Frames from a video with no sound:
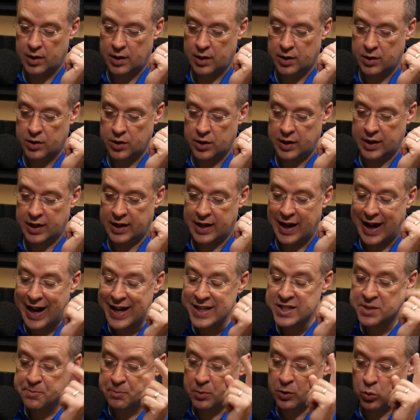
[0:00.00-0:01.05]
The
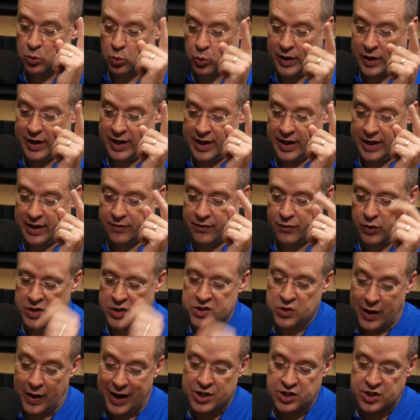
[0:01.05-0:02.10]
gospel reading
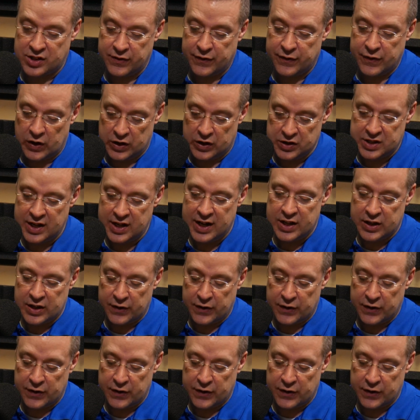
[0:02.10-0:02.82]
the